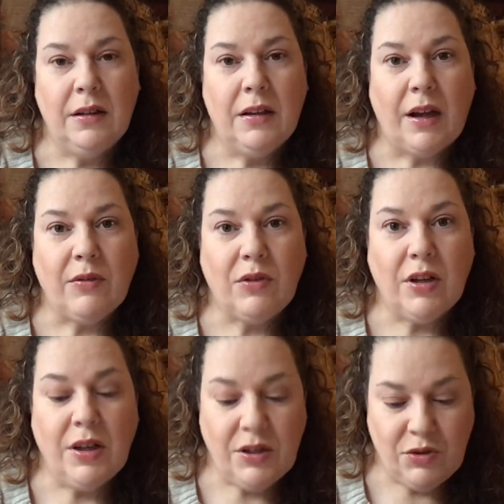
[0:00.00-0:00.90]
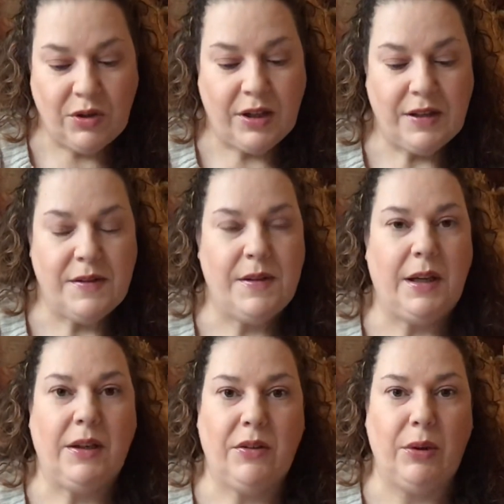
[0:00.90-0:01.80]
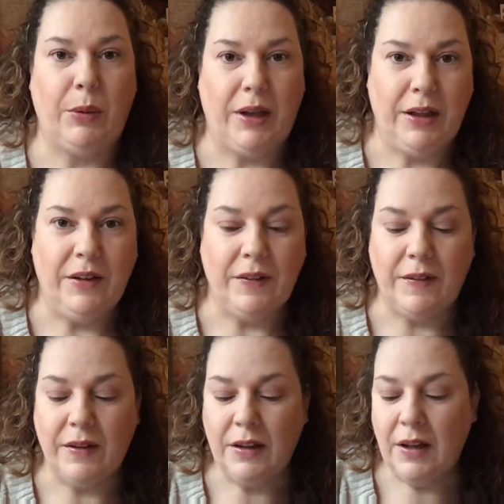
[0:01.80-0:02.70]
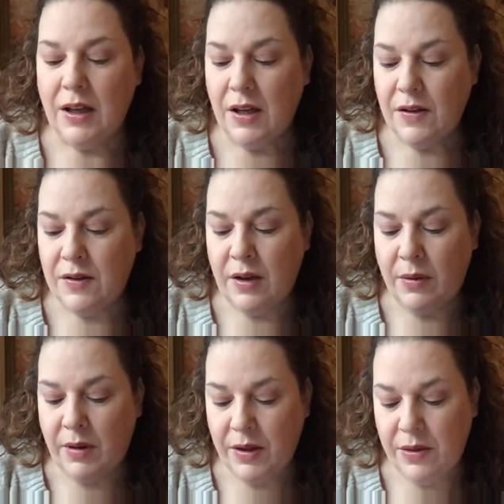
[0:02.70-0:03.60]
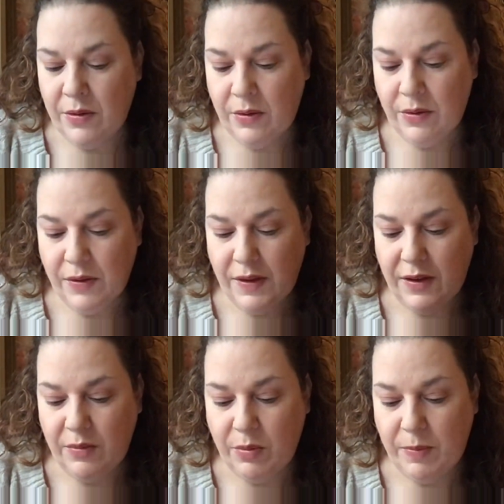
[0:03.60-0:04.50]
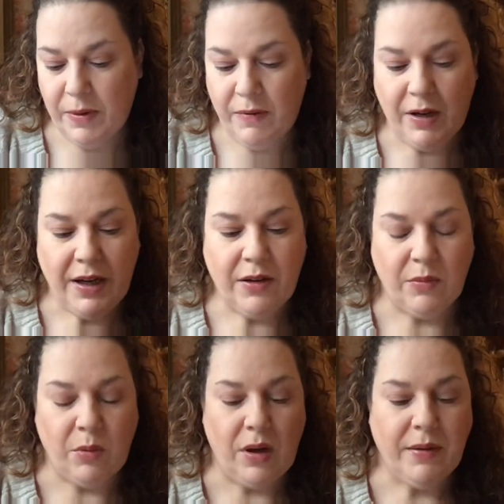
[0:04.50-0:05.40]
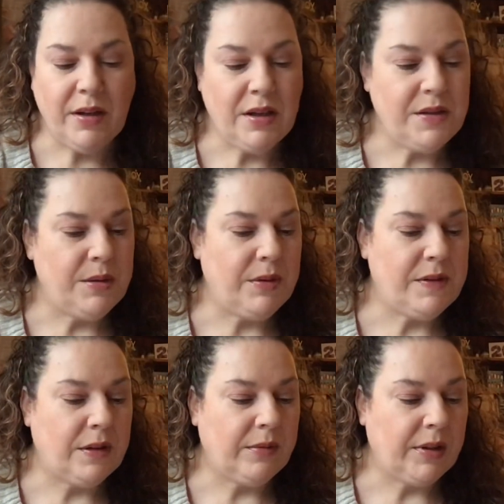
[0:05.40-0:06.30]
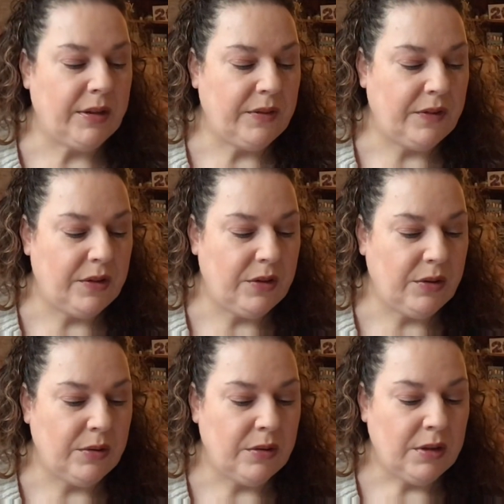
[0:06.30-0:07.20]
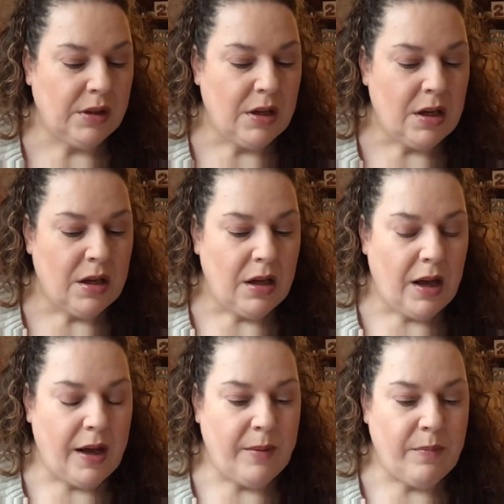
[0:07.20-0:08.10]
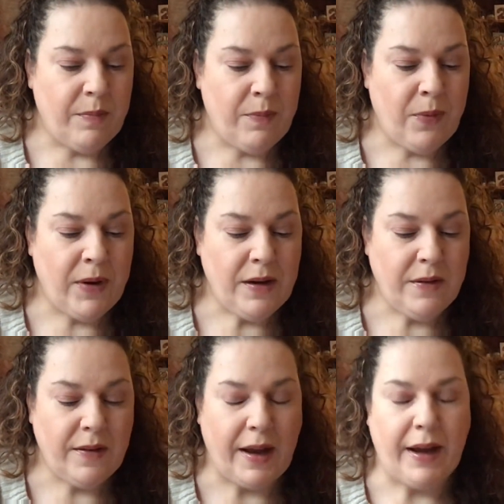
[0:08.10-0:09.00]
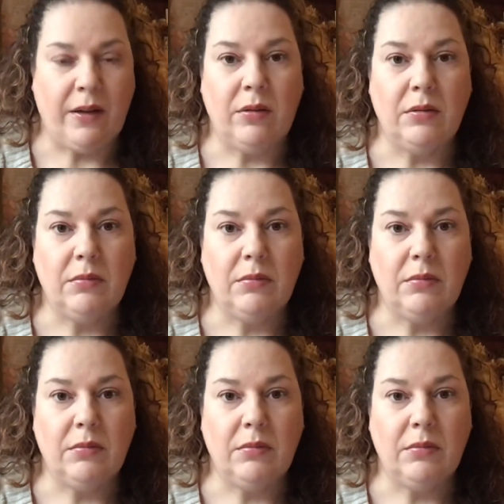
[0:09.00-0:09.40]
I'm going to try and stick to it. So I thought this would be really good. What I'm going to do is I'm going to print out